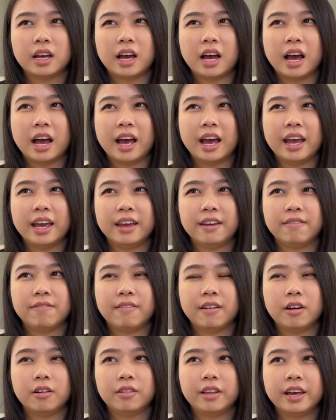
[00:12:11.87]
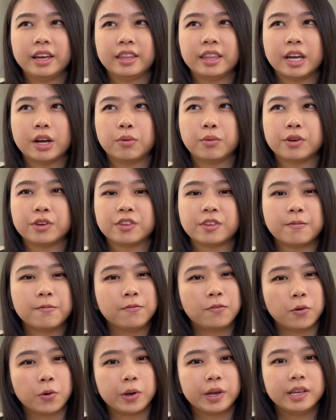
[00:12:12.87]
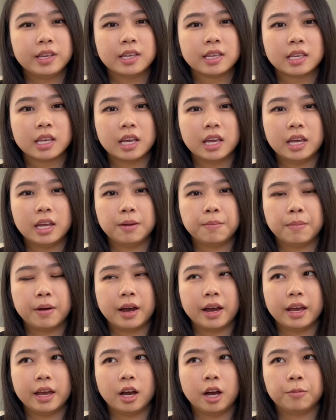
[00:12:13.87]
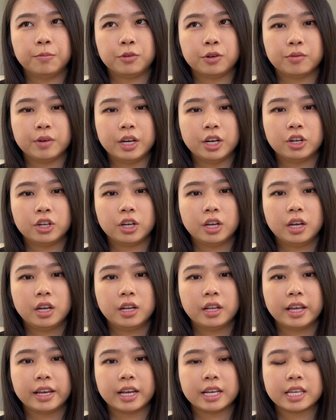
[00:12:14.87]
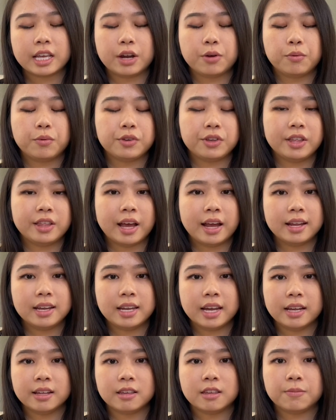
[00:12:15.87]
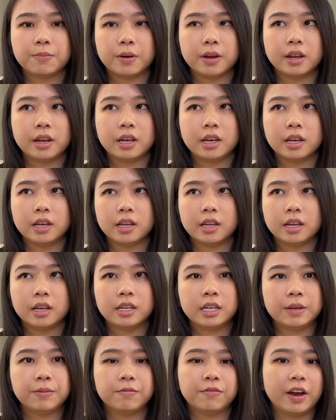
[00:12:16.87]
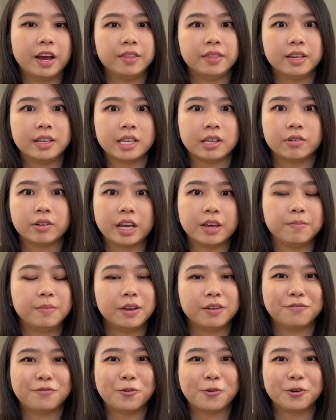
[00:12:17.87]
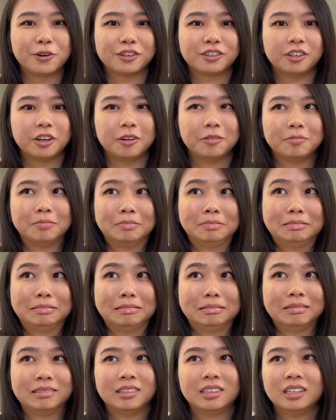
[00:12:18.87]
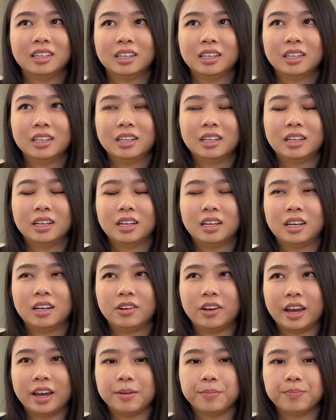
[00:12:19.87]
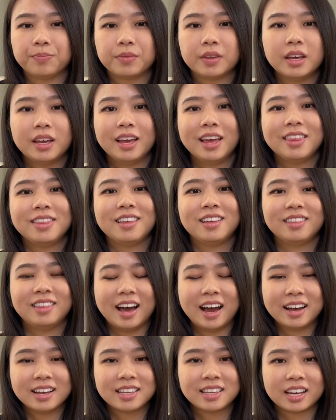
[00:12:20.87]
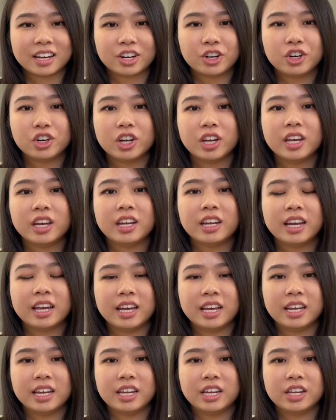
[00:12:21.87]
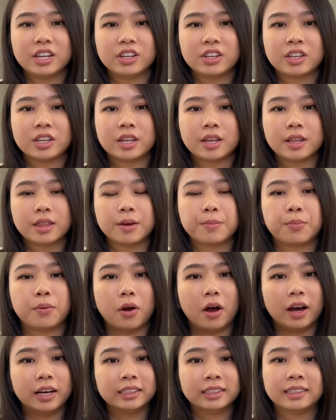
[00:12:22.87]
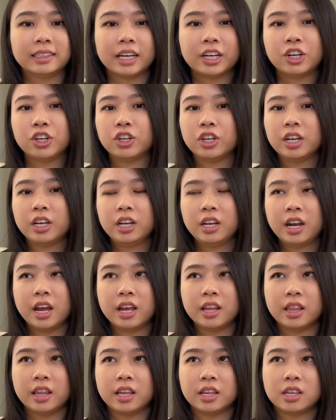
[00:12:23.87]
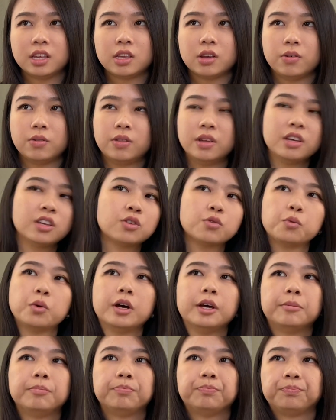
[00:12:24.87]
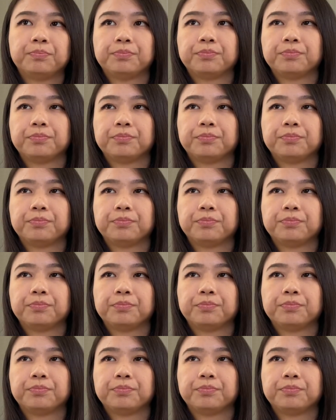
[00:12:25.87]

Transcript: I felt like there were some voids in my obturation. Like I said, it wasn't that dense, but it seemed fine. They still gave me a 4, so. Okay, the last section is the pros section. And then, so this one,